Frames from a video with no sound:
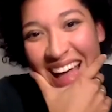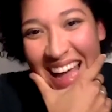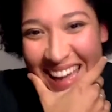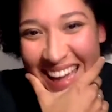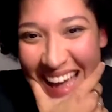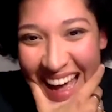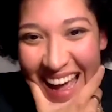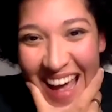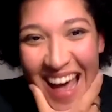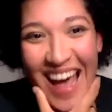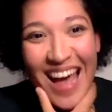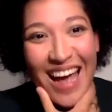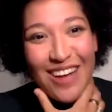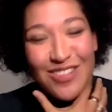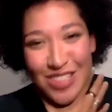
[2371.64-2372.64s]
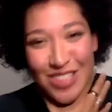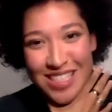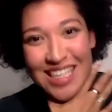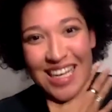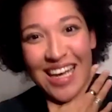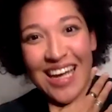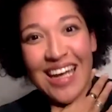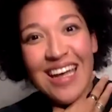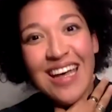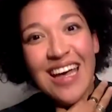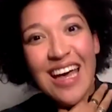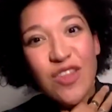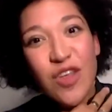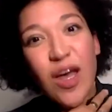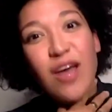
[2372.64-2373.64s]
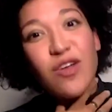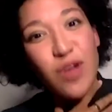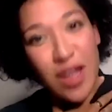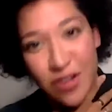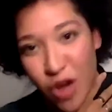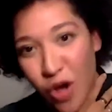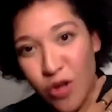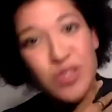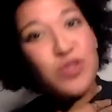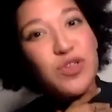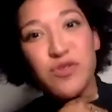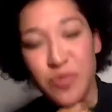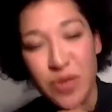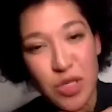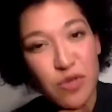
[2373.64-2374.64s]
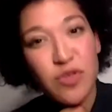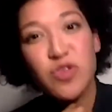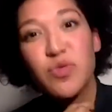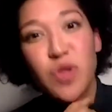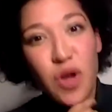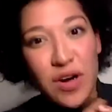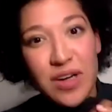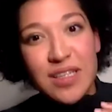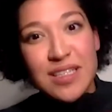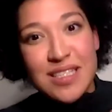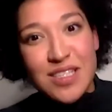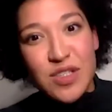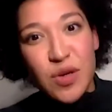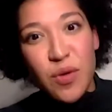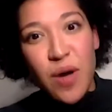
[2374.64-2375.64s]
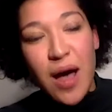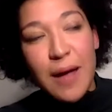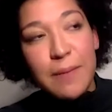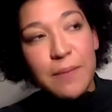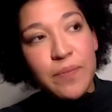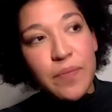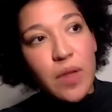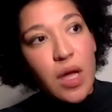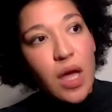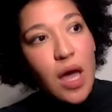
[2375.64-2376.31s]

like I, have to say and the, and and also just from individual artists so i'm